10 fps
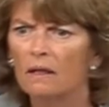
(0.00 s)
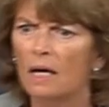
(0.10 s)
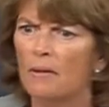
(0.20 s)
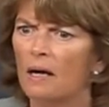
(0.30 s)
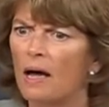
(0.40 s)

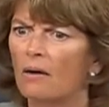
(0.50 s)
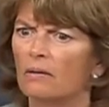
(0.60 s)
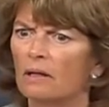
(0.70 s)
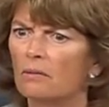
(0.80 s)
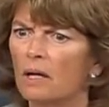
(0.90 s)
Come on out.
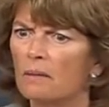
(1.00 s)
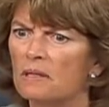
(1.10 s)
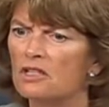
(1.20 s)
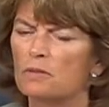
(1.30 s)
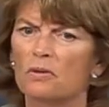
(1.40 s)
You want to
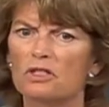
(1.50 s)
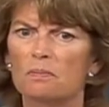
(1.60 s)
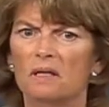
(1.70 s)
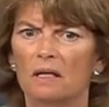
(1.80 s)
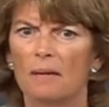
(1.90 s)
be a
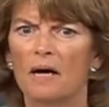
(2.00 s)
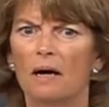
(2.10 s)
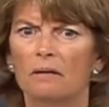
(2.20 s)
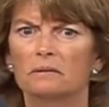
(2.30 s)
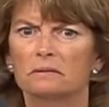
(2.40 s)
sportsman? Come
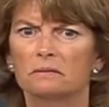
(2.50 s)
out.